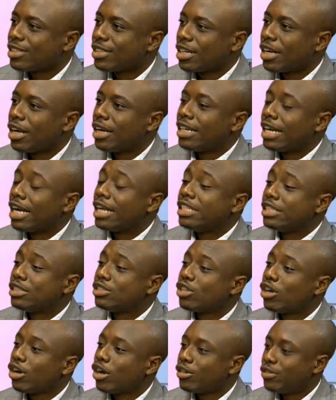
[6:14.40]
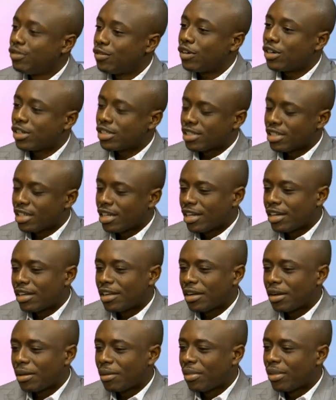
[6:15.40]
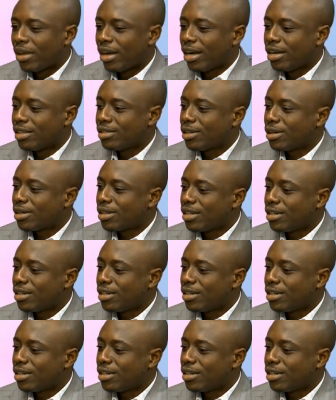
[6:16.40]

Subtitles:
Yeah, the third force. They are talking